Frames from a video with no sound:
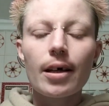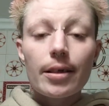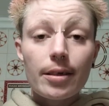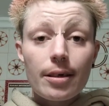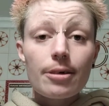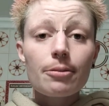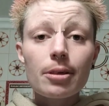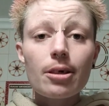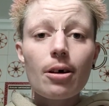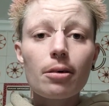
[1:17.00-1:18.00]
and here
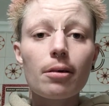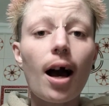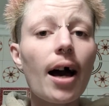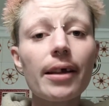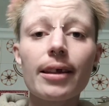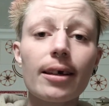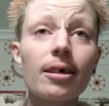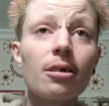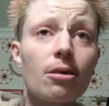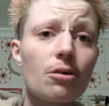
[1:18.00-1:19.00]
we go. I think
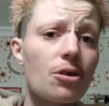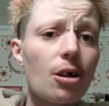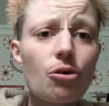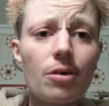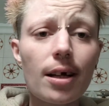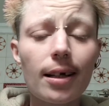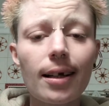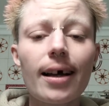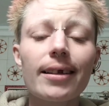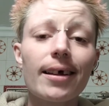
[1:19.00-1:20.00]
it looks
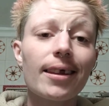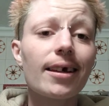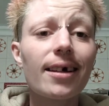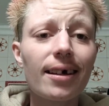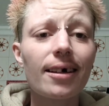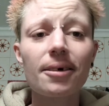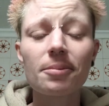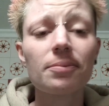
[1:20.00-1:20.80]
natural, and I think